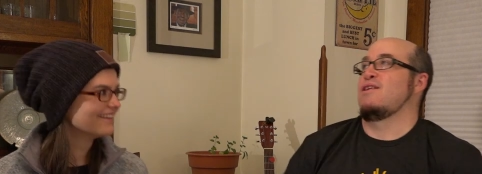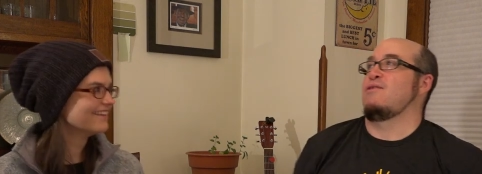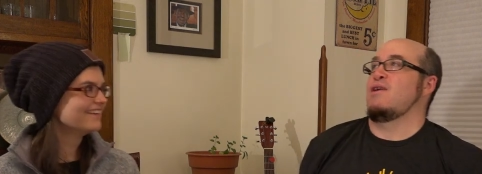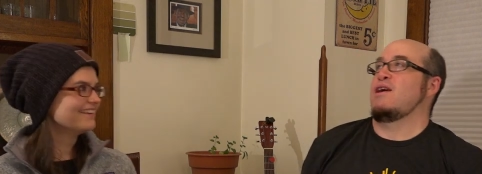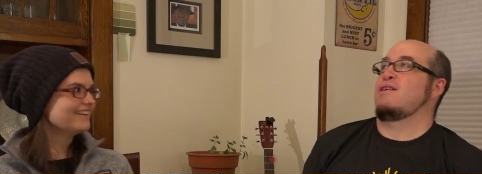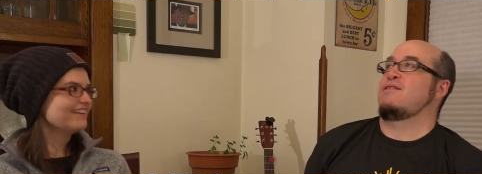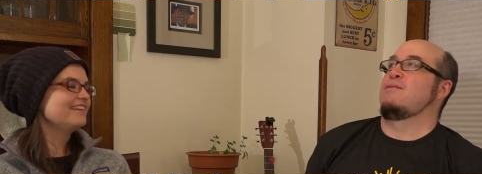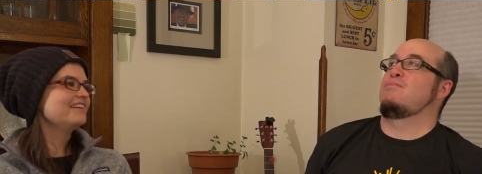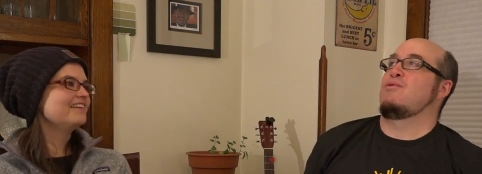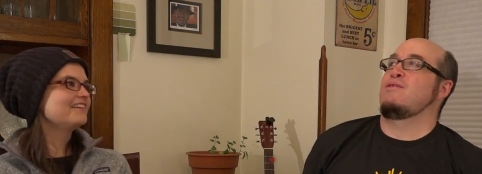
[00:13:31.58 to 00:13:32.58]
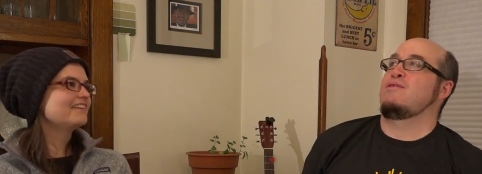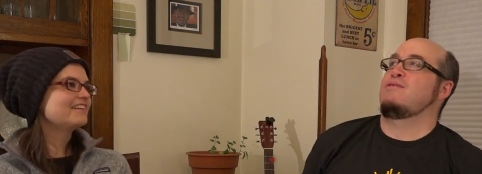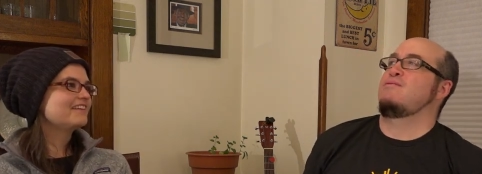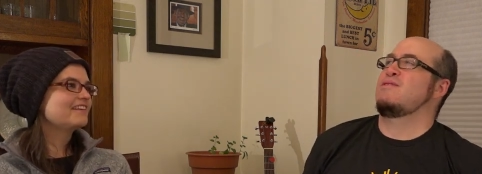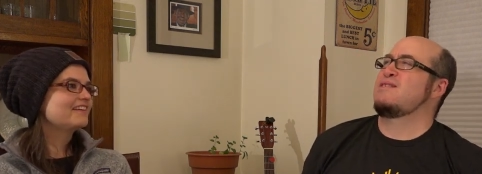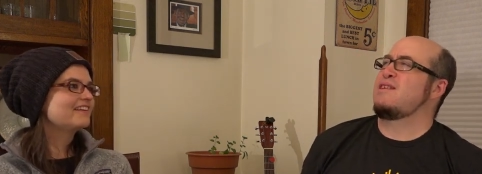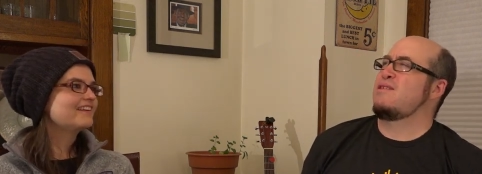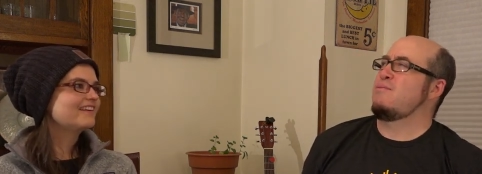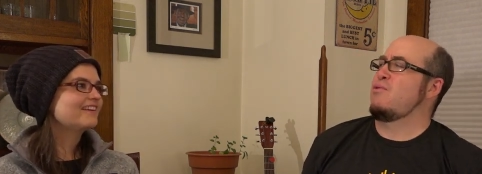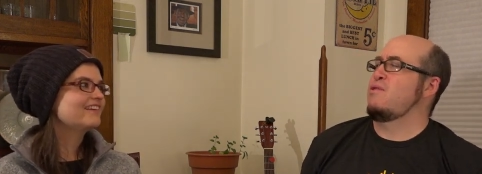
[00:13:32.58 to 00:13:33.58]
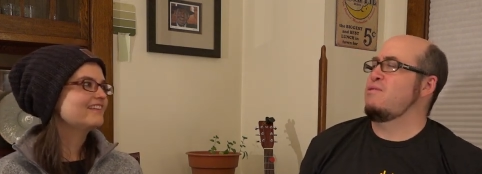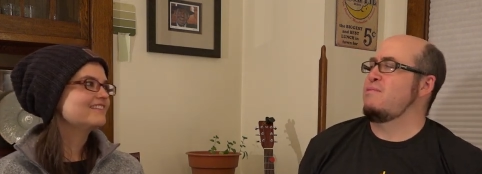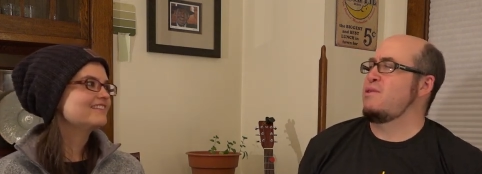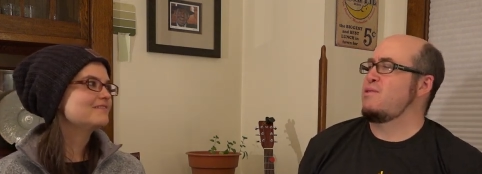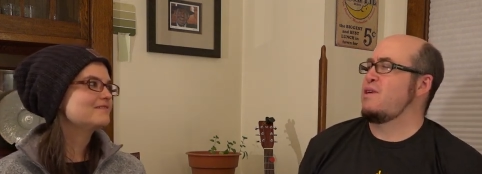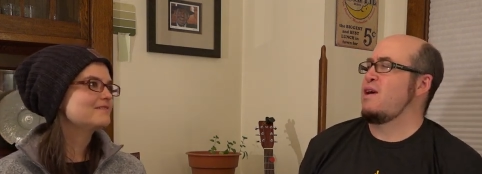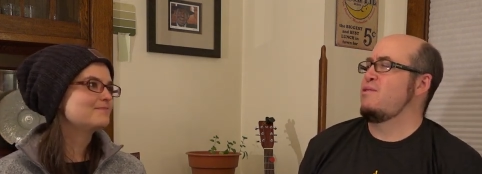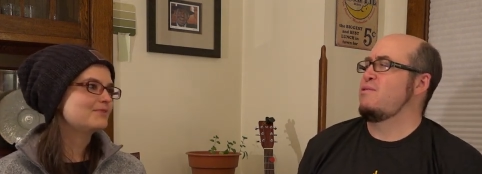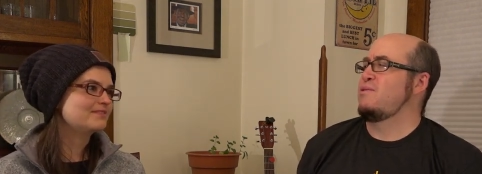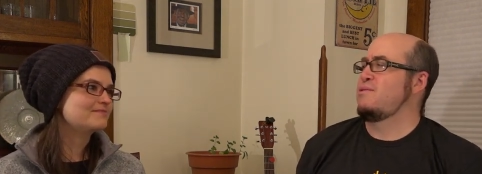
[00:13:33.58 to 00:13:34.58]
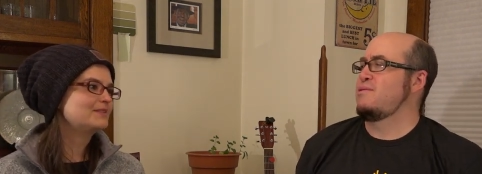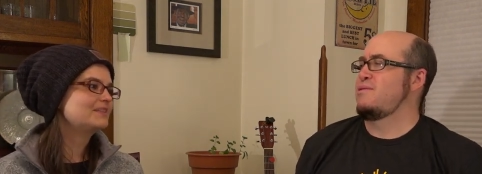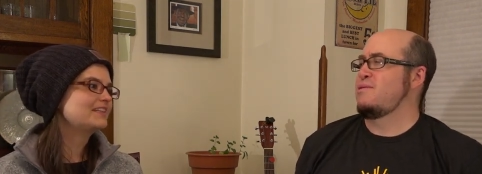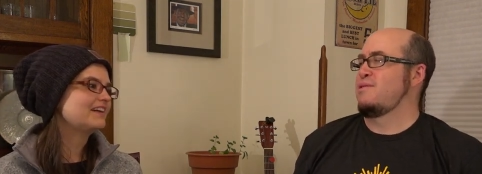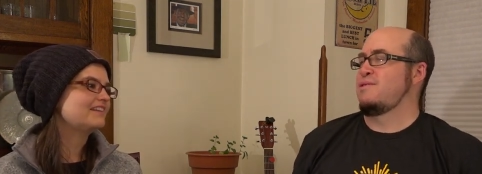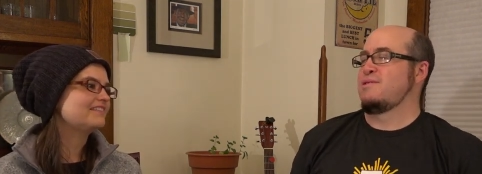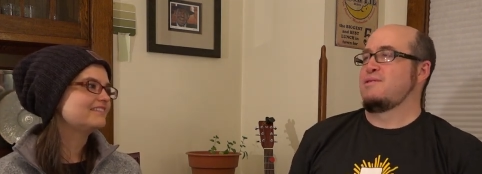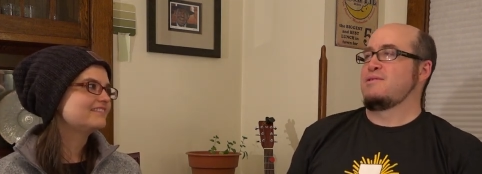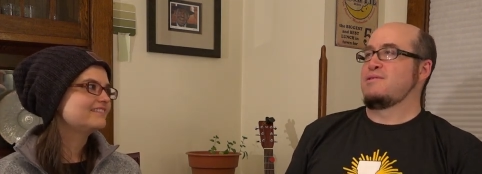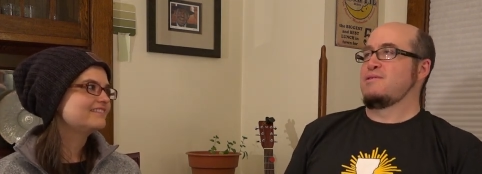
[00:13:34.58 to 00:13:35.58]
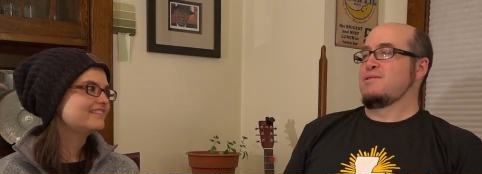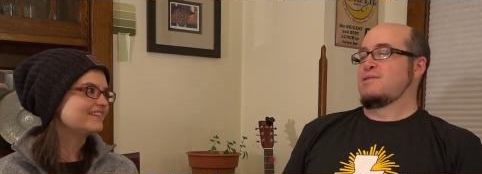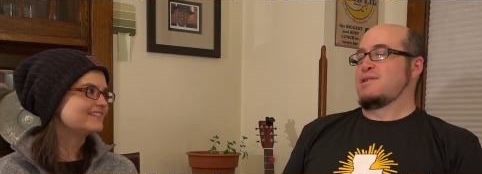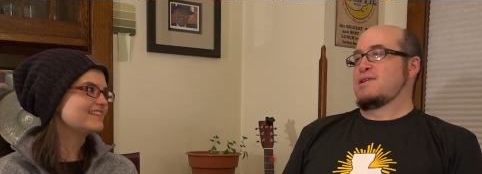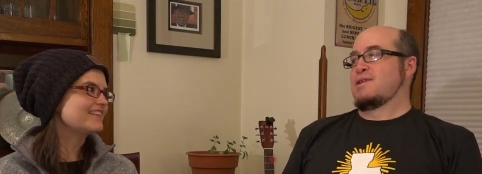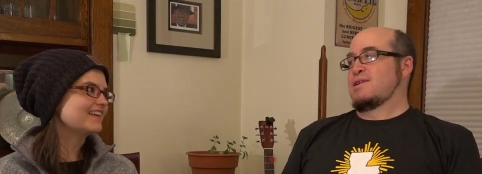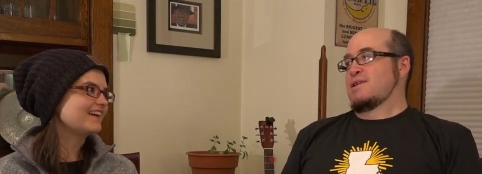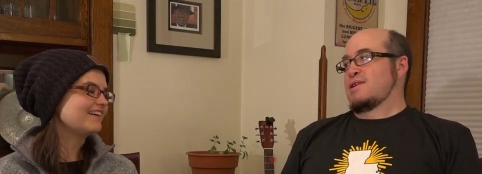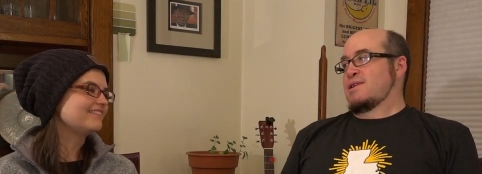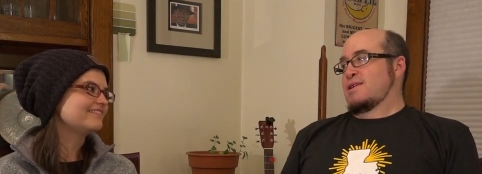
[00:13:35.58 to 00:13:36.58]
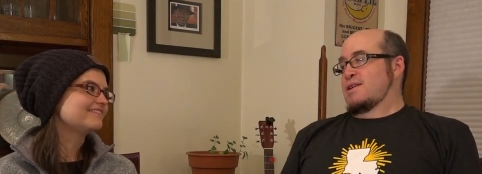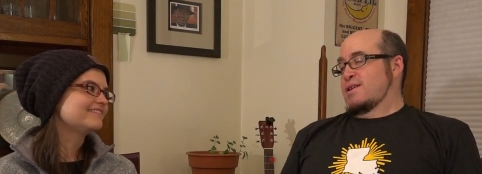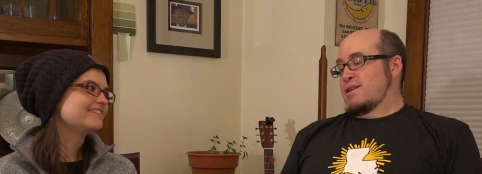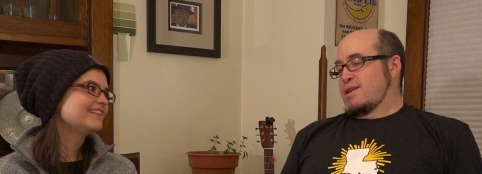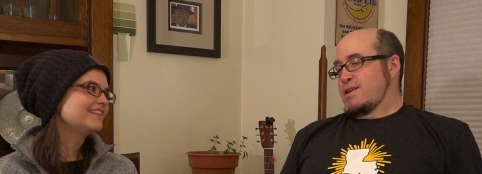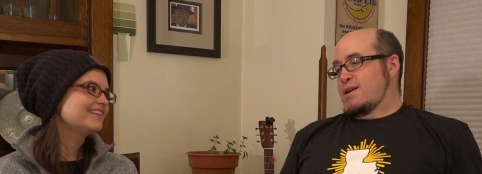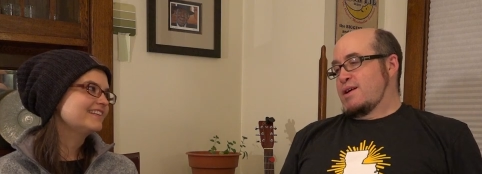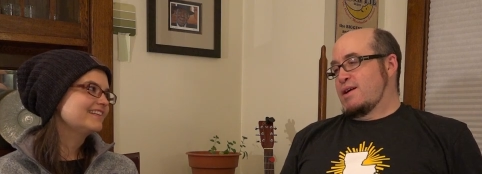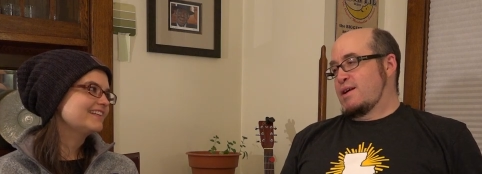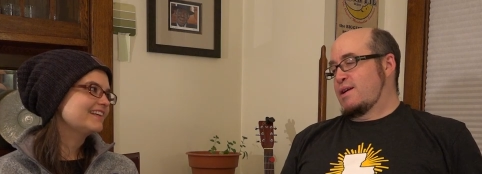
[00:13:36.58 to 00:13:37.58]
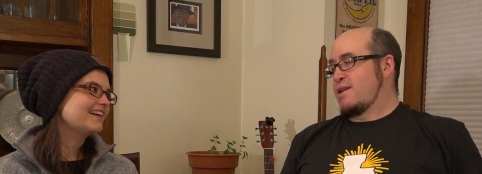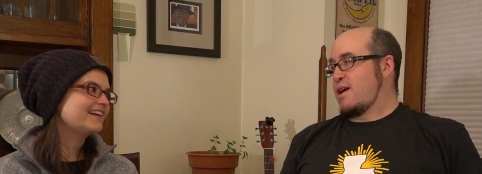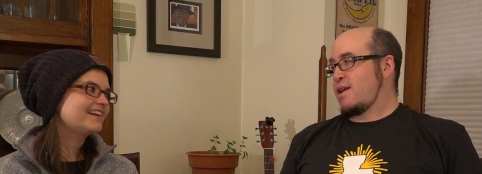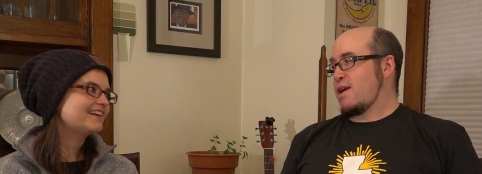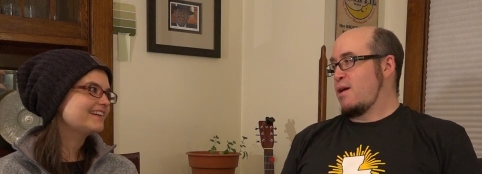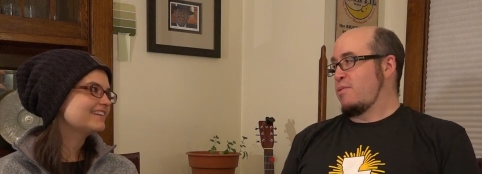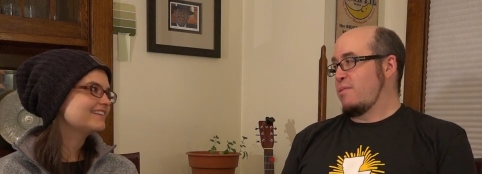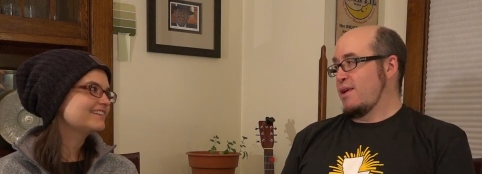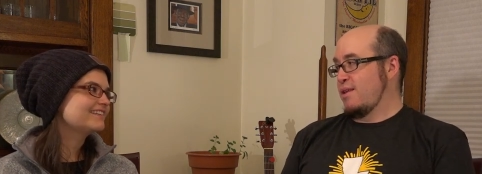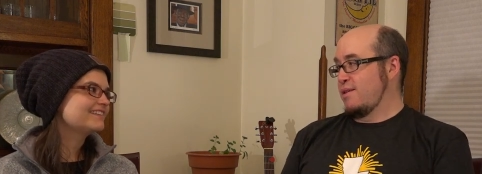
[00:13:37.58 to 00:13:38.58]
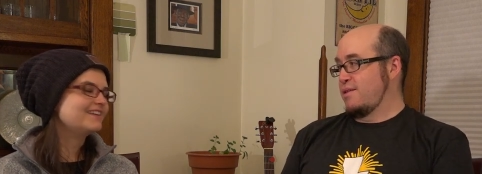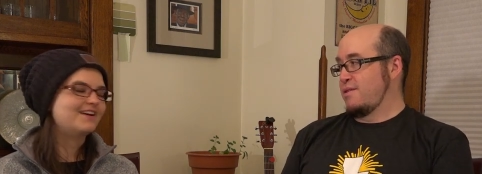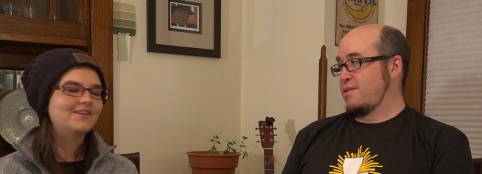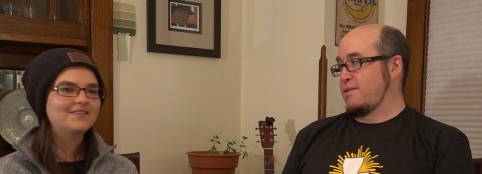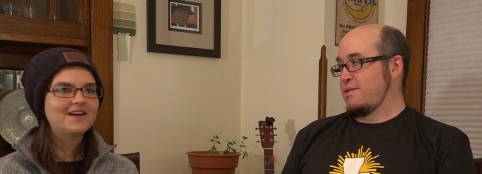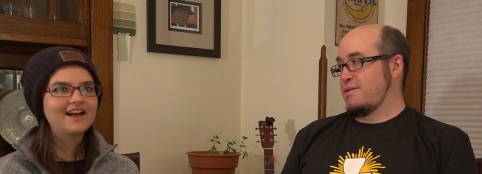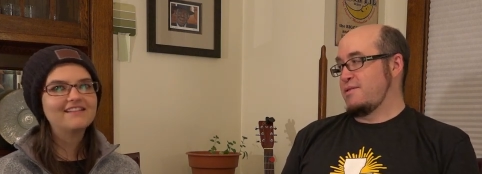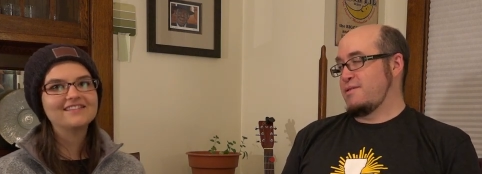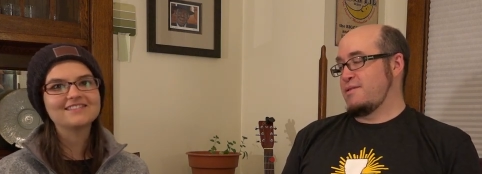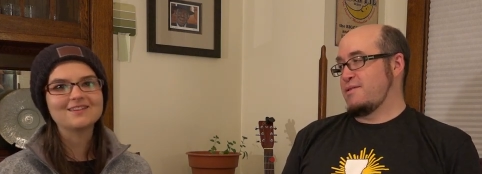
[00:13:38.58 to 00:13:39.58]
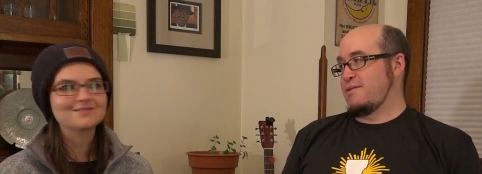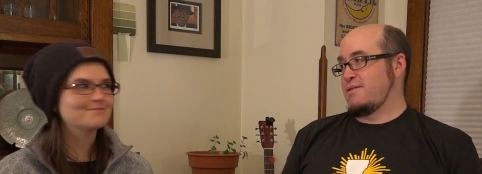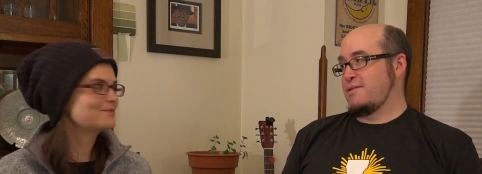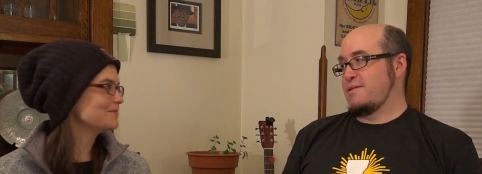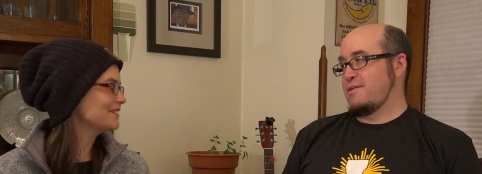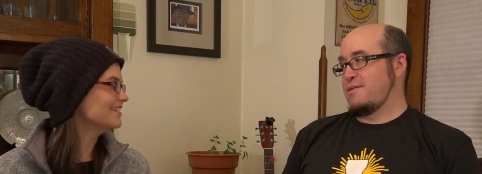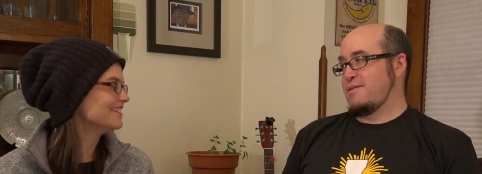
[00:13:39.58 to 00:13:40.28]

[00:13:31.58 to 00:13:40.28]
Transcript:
Speaker 1: though, right? The Borden, wasn't it the Borden milk cow? The
Speaker 2: Borden milk cow. Elsie the cow.
Speaker 1: Not a compliment.
Speaker 2: No, I like salsa much better.